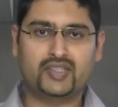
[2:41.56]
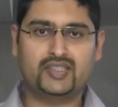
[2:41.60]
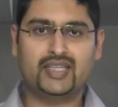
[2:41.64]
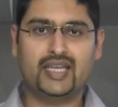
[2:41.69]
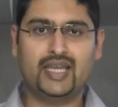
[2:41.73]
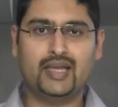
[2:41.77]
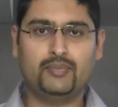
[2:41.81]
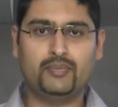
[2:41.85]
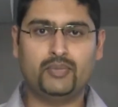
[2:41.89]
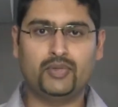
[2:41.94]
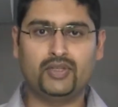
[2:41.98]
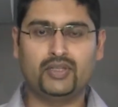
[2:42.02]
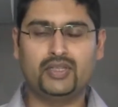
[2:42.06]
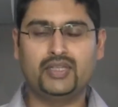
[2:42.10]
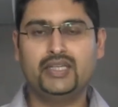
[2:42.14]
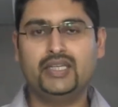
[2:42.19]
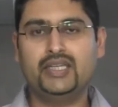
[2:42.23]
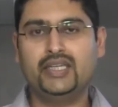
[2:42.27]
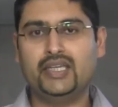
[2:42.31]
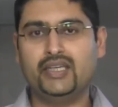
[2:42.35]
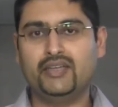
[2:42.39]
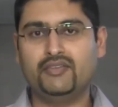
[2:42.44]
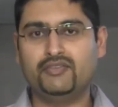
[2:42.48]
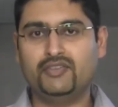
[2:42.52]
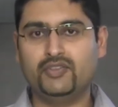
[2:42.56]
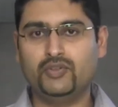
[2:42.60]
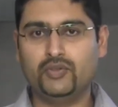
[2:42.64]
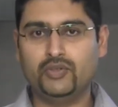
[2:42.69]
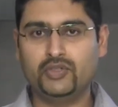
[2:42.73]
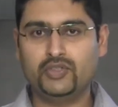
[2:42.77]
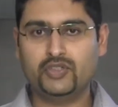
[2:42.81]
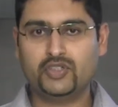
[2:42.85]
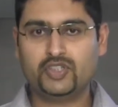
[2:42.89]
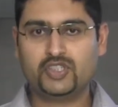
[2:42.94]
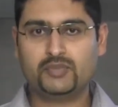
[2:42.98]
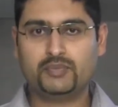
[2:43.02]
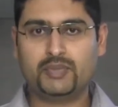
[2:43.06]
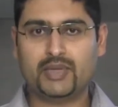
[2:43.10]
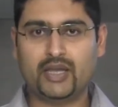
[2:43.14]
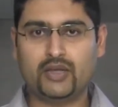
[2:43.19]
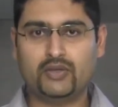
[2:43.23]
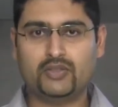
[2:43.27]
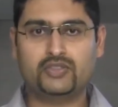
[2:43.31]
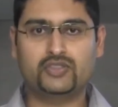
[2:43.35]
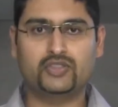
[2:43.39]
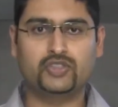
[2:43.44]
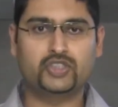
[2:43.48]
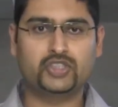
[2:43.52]
example, if you and your
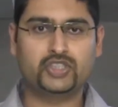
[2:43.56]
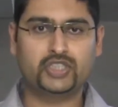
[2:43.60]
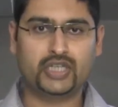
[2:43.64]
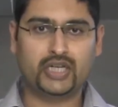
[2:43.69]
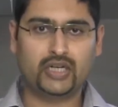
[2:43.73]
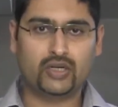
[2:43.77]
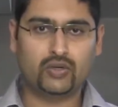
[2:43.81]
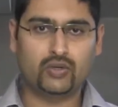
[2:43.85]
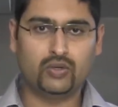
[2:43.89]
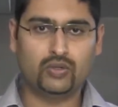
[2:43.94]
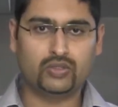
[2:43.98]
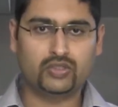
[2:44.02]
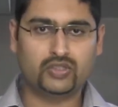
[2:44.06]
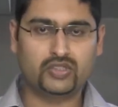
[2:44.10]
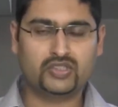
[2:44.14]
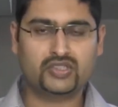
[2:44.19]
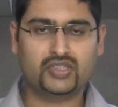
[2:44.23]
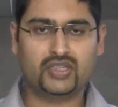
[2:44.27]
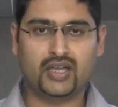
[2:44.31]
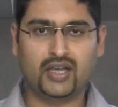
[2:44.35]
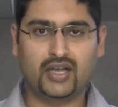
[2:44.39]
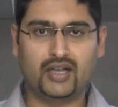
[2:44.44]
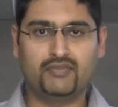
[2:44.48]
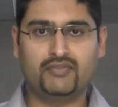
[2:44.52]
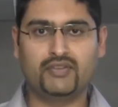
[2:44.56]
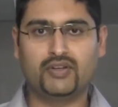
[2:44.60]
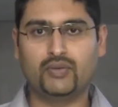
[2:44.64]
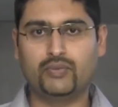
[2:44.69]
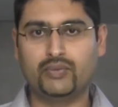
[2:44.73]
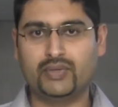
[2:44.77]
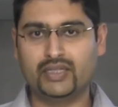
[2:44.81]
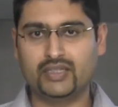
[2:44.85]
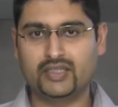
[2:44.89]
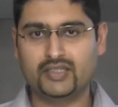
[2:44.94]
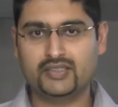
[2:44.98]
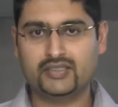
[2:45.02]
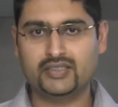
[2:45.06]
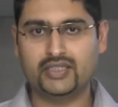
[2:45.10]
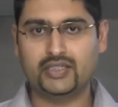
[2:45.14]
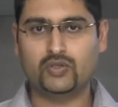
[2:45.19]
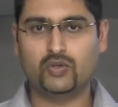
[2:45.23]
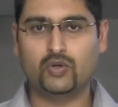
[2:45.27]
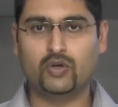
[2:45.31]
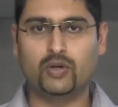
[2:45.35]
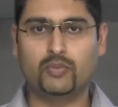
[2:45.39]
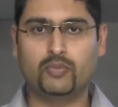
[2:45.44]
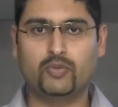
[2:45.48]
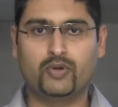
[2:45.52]
spouse are shareholders of a real estate
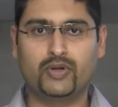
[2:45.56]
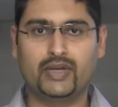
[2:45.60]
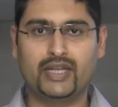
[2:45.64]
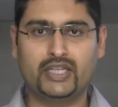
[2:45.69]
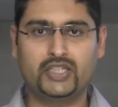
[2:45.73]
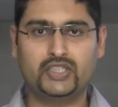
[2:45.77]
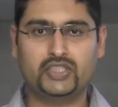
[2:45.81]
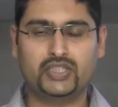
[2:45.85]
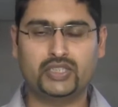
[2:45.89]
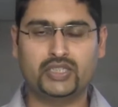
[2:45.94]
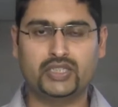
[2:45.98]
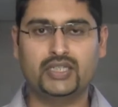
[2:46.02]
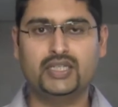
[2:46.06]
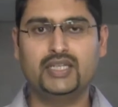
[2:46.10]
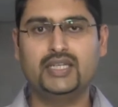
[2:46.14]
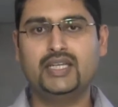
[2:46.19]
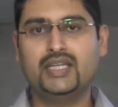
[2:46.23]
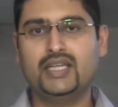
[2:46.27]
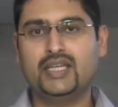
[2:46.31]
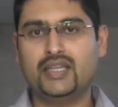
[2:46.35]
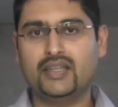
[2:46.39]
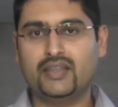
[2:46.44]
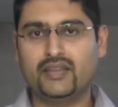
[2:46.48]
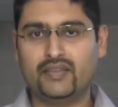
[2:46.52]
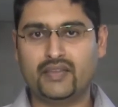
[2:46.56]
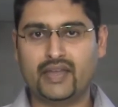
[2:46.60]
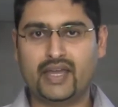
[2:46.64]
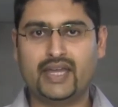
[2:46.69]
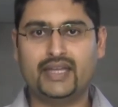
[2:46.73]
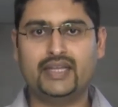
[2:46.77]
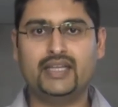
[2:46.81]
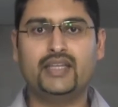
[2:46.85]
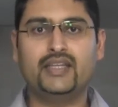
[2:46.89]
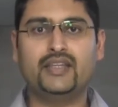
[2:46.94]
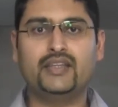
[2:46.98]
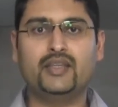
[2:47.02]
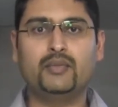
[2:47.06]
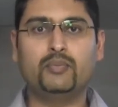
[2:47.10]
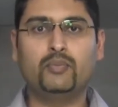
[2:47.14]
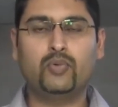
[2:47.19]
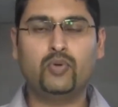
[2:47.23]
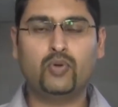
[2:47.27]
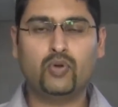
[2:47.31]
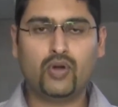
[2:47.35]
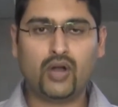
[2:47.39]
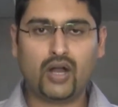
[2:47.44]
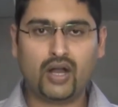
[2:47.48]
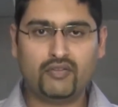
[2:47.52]
corporation, then the
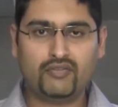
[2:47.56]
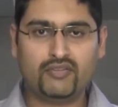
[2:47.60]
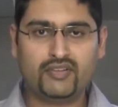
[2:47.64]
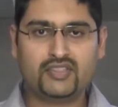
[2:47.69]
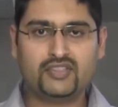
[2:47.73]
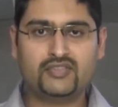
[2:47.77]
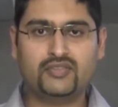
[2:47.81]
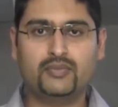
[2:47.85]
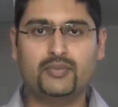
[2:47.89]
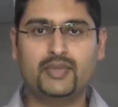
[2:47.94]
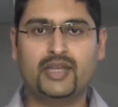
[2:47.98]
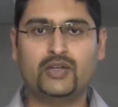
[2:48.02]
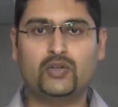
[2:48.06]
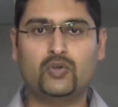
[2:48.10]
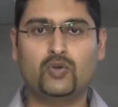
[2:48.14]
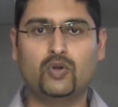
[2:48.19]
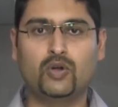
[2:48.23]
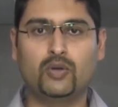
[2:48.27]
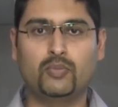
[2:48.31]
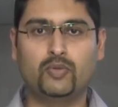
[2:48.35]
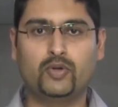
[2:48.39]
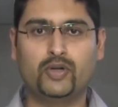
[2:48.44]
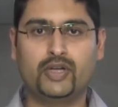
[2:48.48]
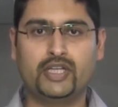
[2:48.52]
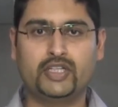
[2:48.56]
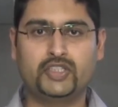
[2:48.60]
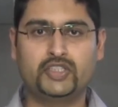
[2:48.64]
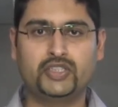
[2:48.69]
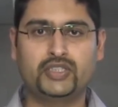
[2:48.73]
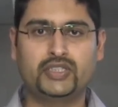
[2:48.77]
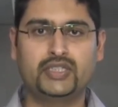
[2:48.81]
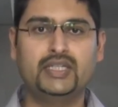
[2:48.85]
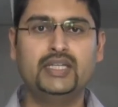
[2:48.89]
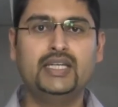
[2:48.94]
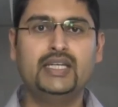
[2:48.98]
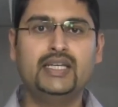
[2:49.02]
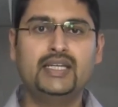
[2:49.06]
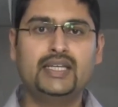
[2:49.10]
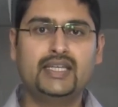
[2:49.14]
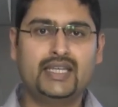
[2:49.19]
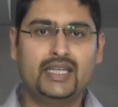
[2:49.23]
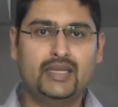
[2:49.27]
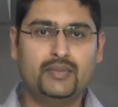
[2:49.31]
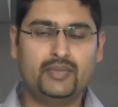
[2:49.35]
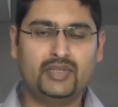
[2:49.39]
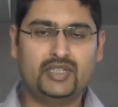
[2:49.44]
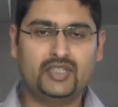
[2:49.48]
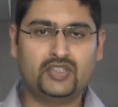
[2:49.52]
profits from that corporation
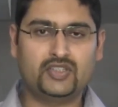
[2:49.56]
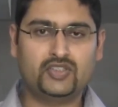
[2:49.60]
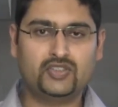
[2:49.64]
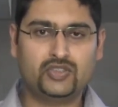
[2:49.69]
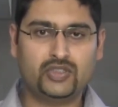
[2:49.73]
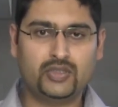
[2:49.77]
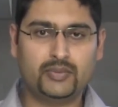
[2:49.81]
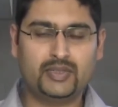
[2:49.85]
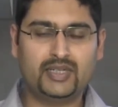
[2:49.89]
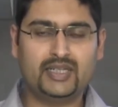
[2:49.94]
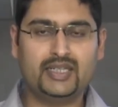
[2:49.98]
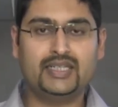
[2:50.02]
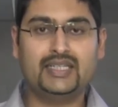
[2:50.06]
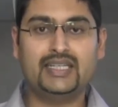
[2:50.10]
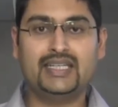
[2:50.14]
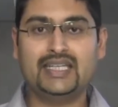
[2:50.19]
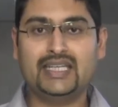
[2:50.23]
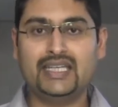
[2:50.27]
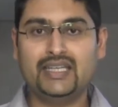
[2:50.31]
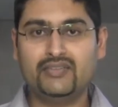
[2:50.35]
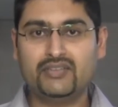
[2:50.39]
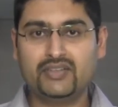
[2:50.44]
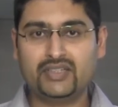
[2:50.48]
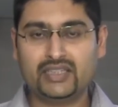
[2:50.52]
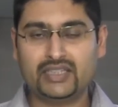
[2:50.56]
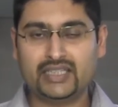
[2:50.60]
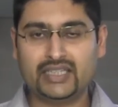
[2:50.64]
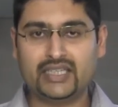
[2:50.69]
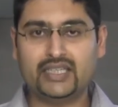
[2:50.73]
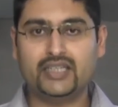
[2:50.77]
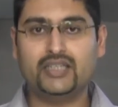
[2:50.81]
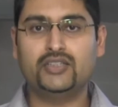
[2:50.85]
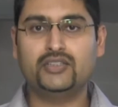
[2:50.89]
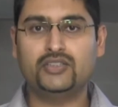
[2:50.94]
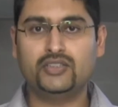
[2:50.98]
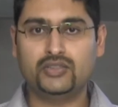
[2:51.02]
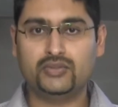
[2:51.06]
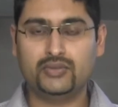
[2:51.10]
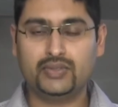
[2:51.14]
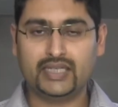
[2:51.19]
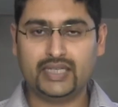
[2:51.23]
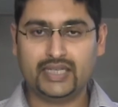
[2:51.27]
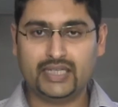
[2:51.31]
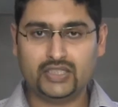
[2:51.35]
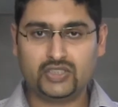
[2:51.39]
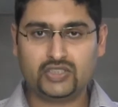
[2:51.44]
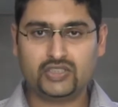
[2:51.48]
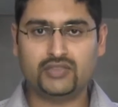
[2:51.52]
can be distributed evenly to
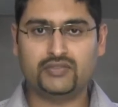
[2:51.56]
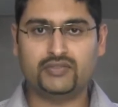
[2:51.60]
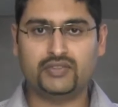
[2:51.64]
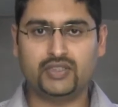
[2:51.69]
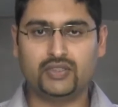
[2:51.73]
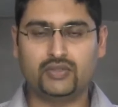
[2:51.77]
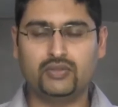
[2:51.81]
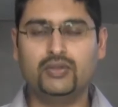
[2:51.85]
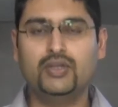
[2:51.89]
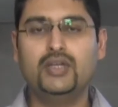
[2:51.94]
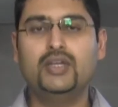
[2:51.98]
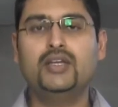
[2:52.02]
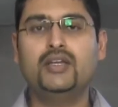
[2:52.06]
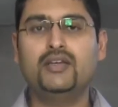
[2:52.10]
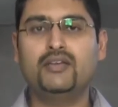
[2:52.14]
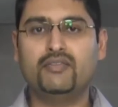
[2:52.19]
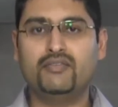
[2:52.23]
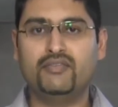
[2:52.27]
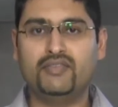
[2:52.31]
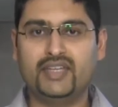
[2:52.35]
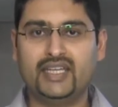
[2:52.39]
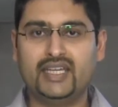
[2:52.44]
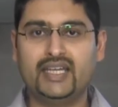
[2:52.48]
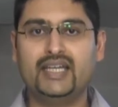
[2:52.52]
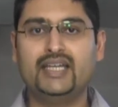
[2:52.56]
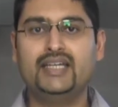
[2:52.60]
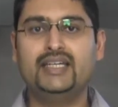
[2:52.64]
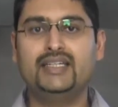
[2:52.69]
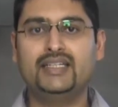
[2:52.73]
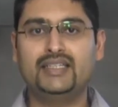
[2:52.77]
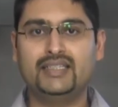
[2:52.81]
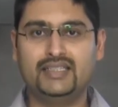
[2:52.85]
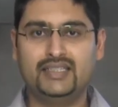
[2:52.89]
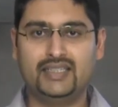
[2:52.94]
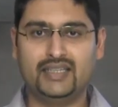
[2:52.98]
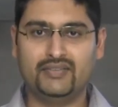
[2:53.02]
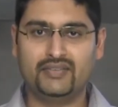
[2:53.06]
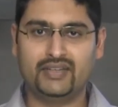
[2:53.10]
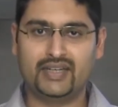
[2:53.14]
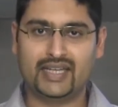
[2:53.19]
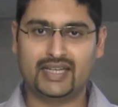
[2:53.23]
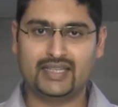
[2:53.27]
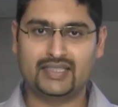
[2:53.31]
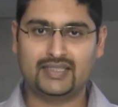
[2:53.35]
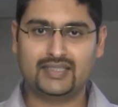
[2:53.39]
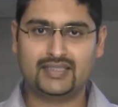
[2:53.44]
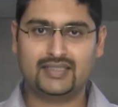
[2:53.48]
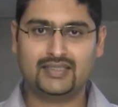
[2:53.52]
each of you via
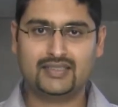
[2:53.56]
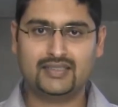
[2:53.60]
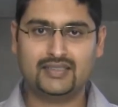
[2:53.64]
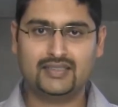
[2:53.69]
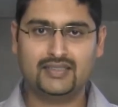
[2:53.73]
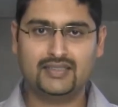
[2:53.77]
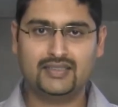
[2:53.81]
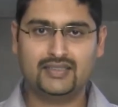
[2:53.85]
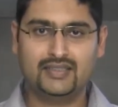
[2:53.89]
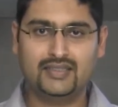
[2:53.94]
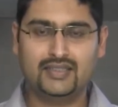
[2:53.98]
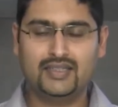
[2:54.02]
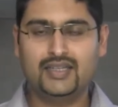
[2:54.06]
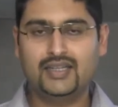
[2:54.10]
dividends.